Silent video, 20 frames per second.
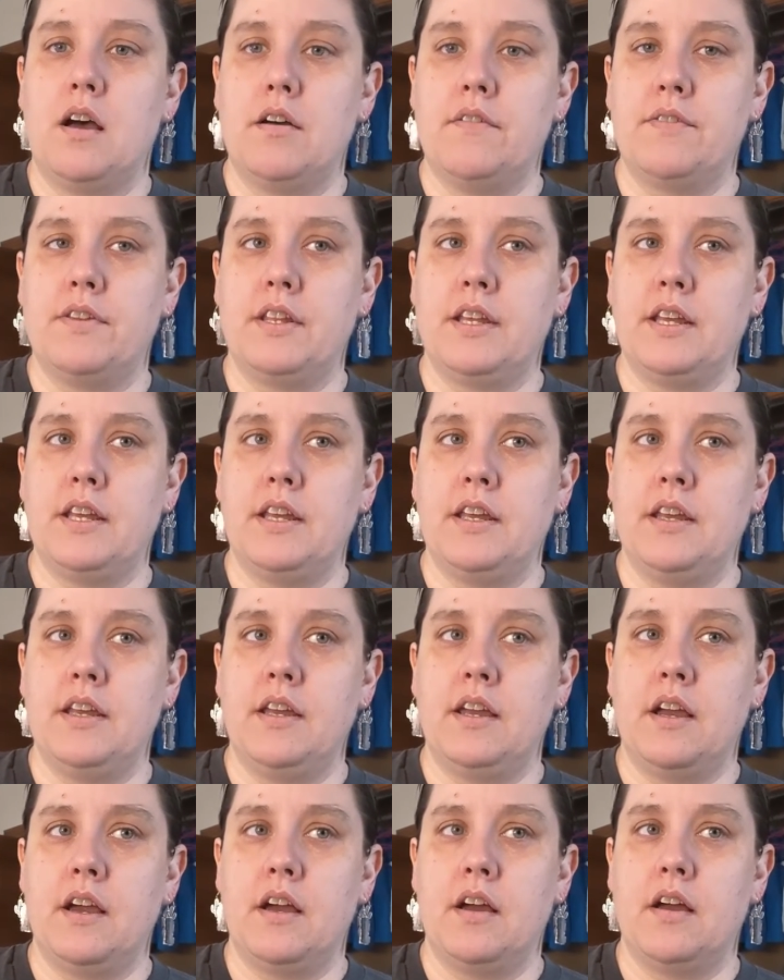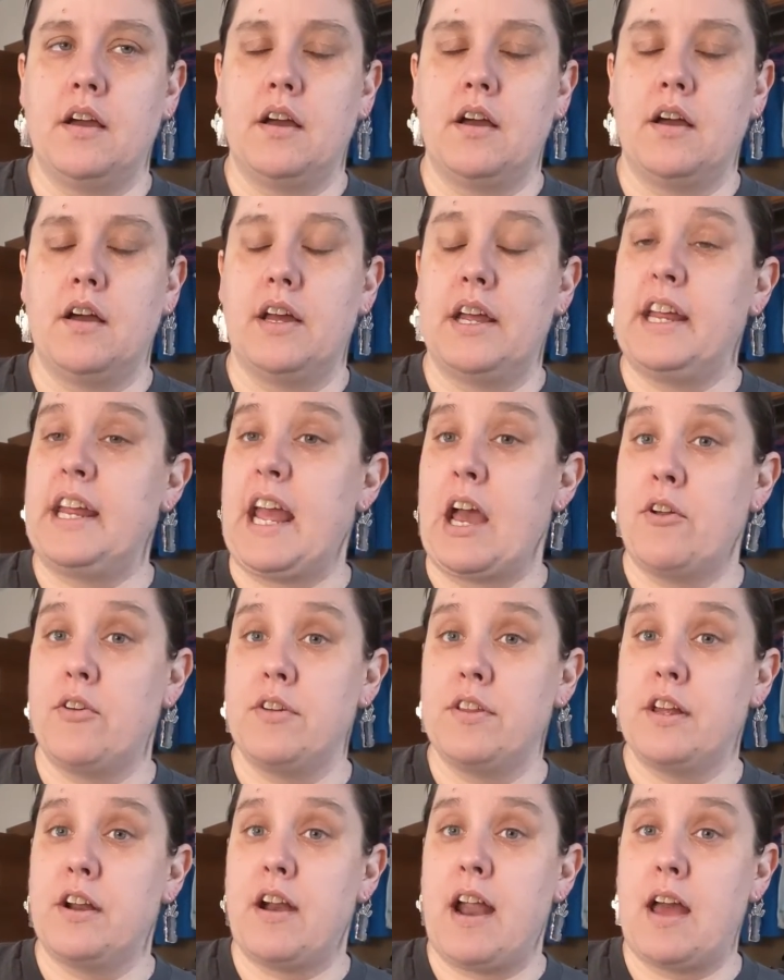of the uh,
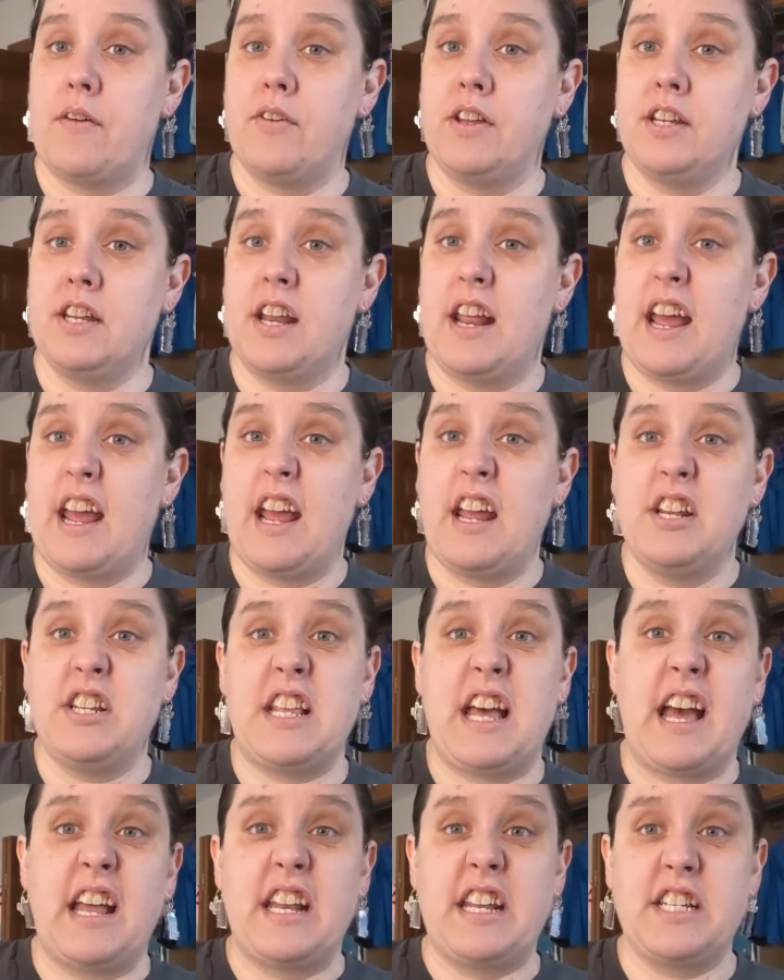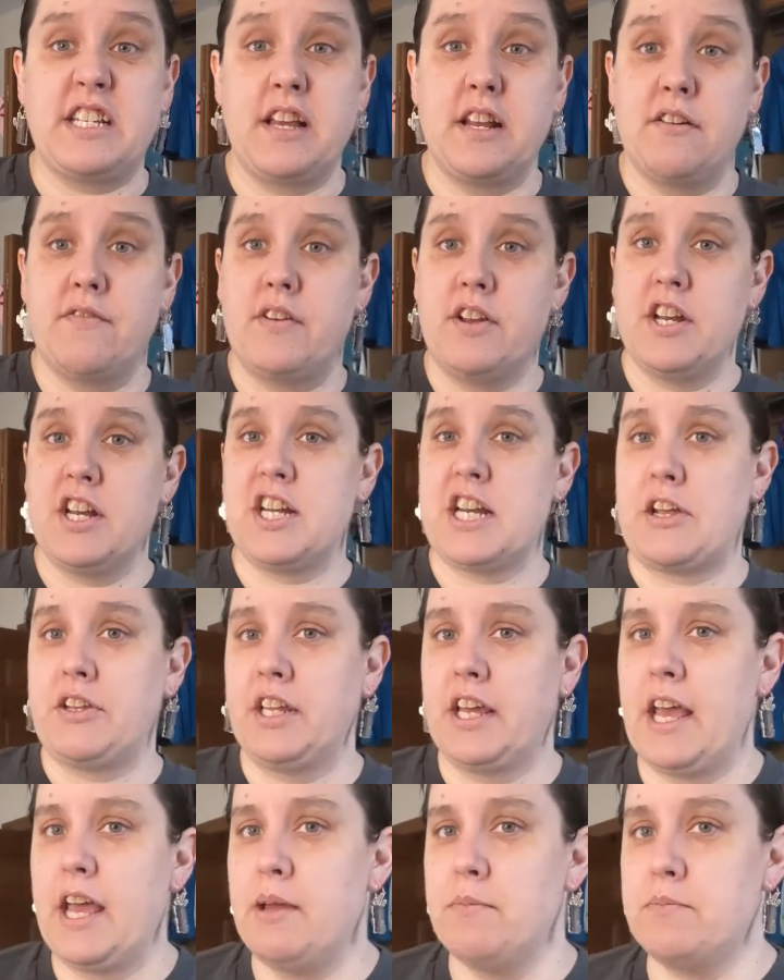encounter they're having today that is going to finish
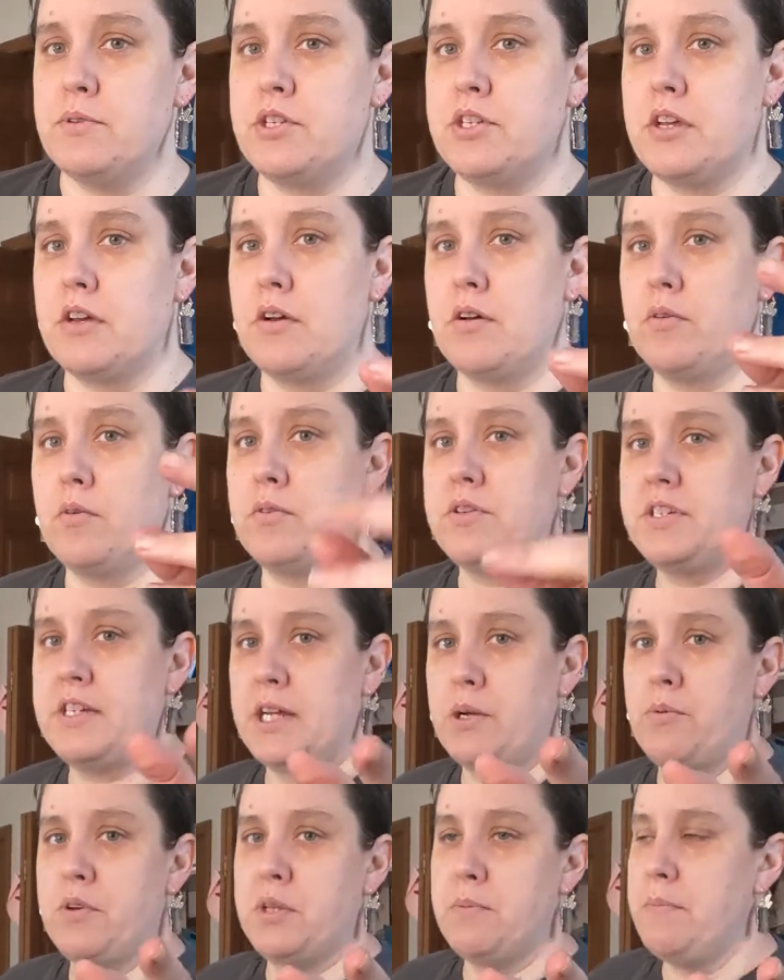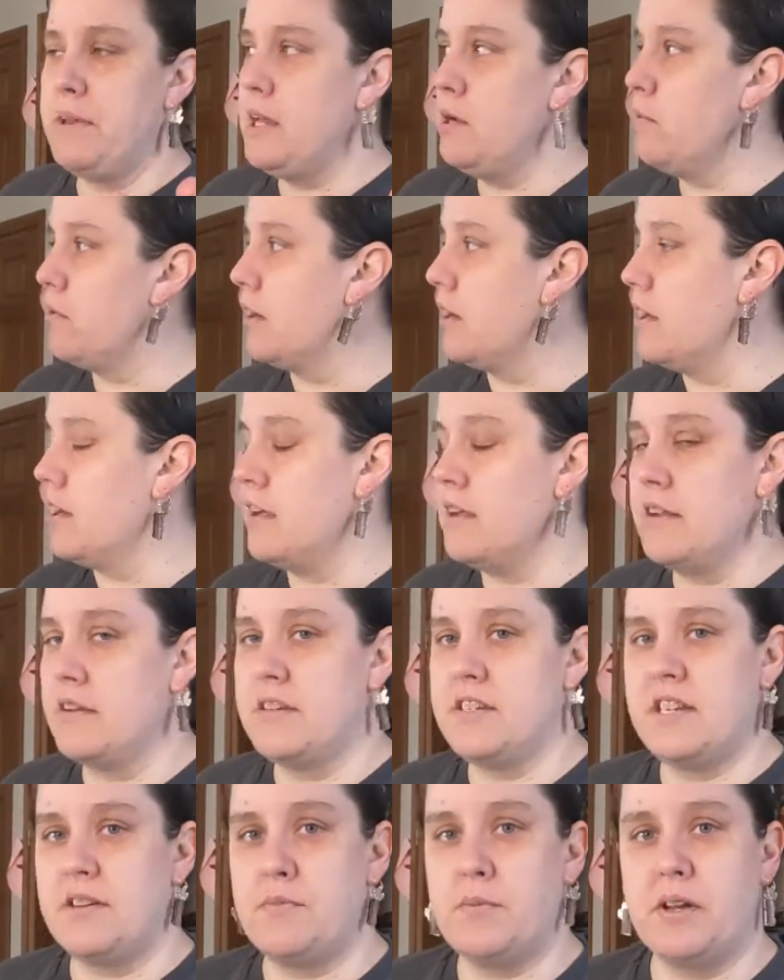out the game. So stick with me. We're going
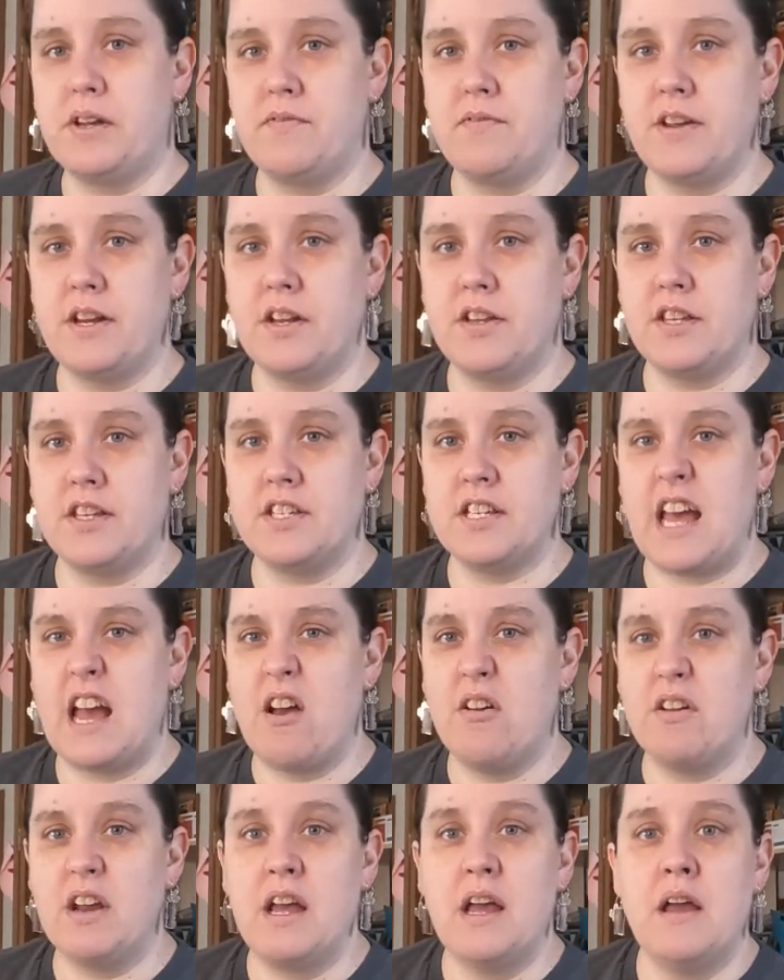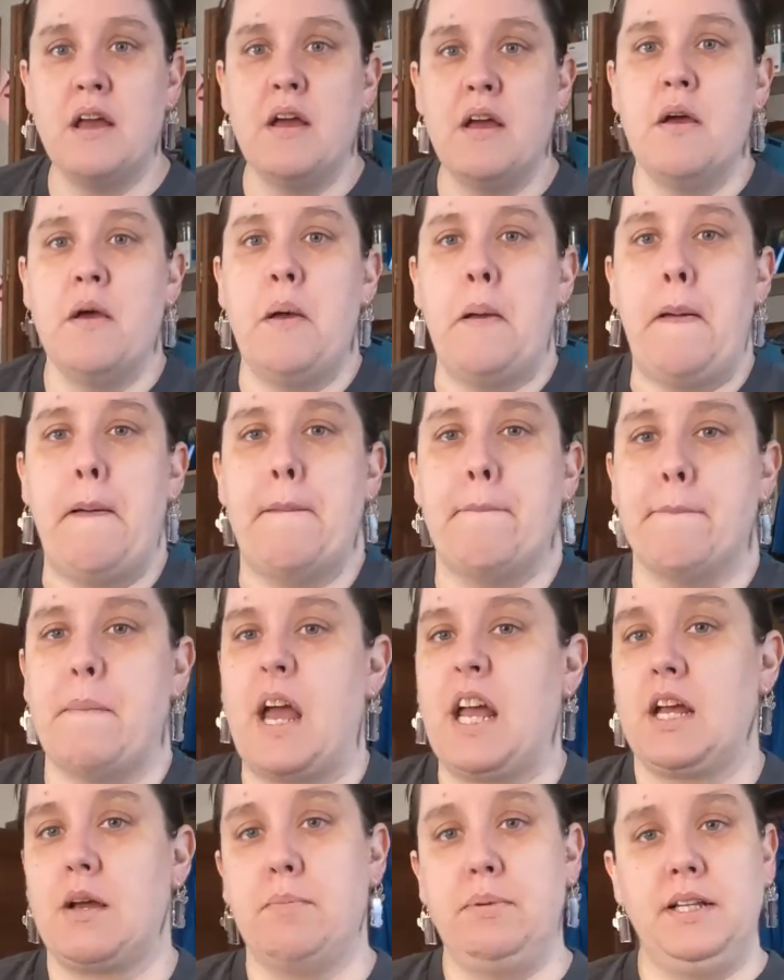to see if we can figure this out.
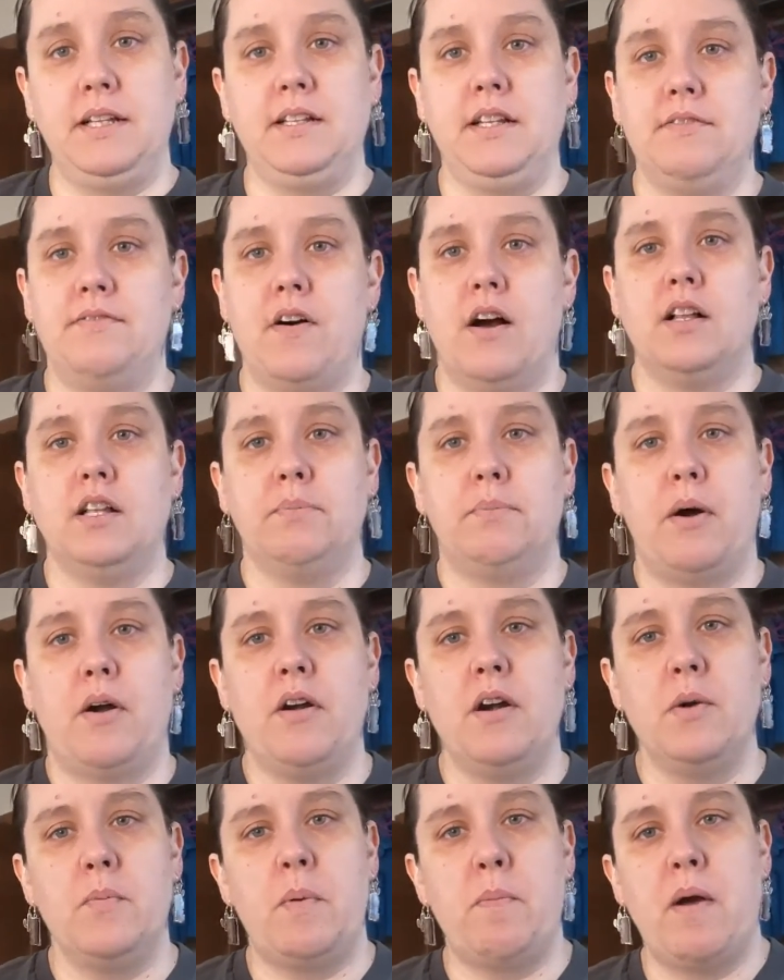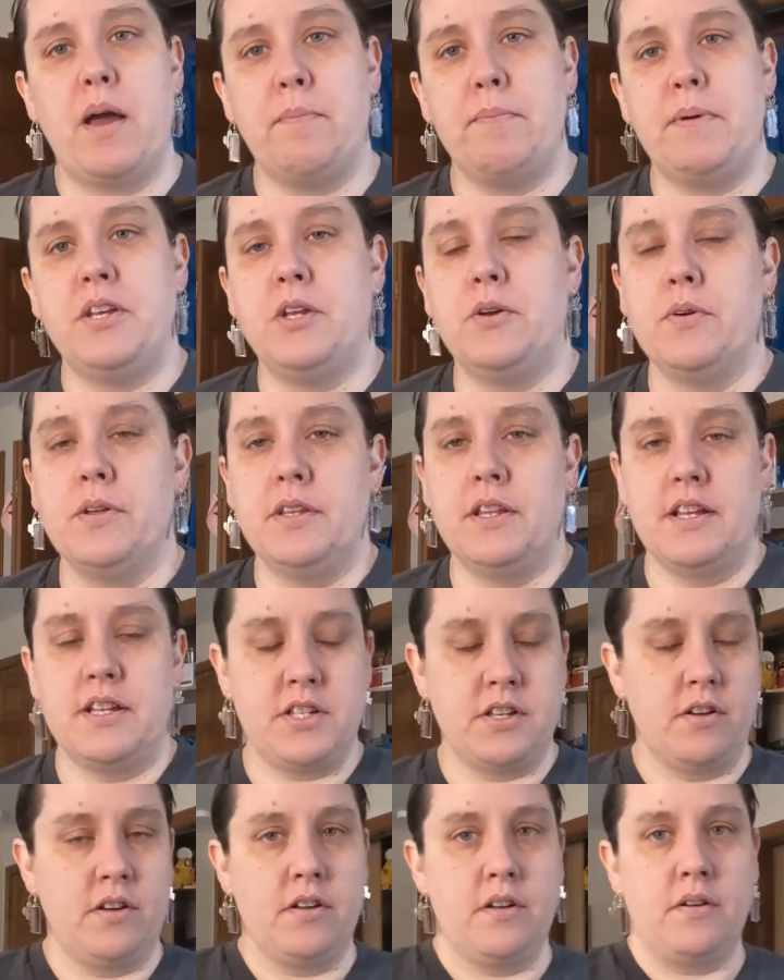Might completely fall apart. We might be doing
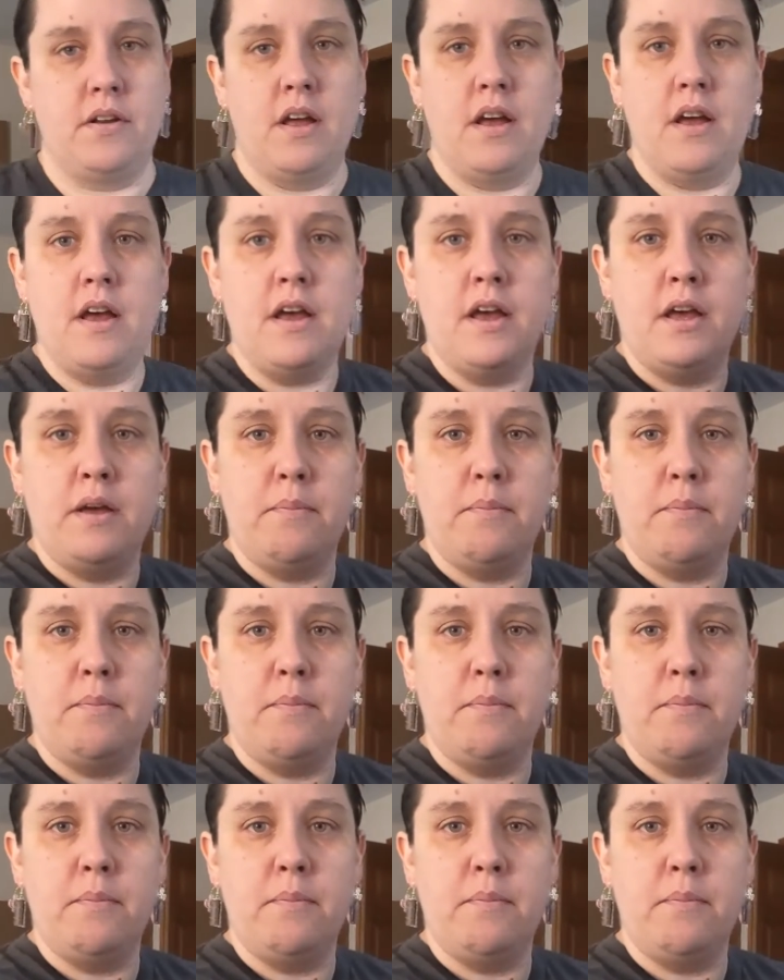this on